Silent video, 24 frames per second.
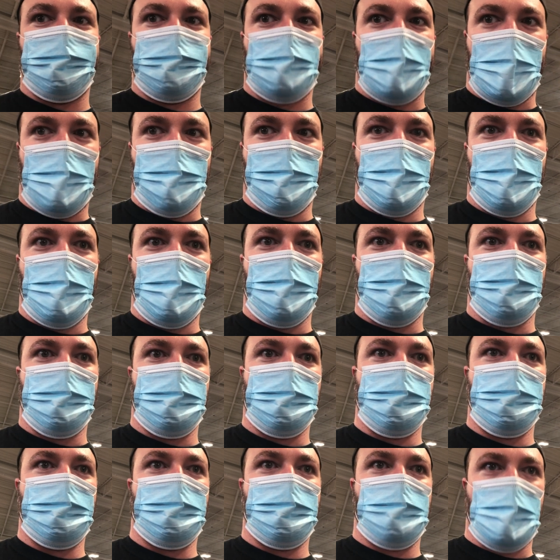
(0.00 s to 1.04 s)
GameCube,
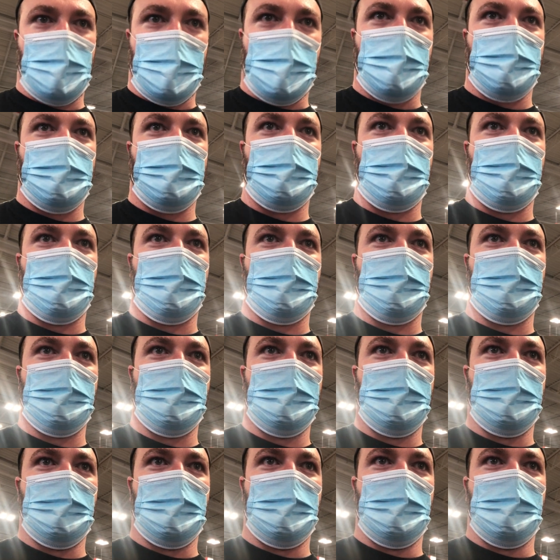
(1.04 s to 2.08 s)
PS2,
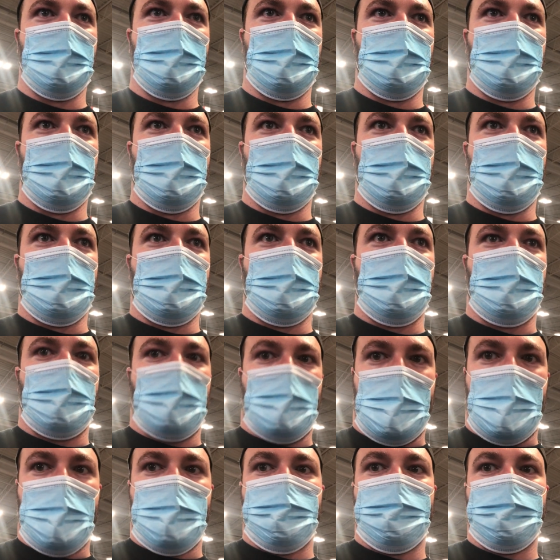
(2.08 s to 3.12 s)

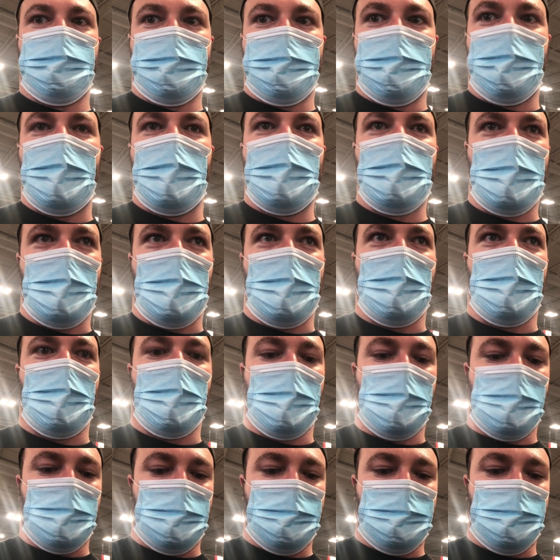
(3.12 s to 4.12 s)
yeah, VCR,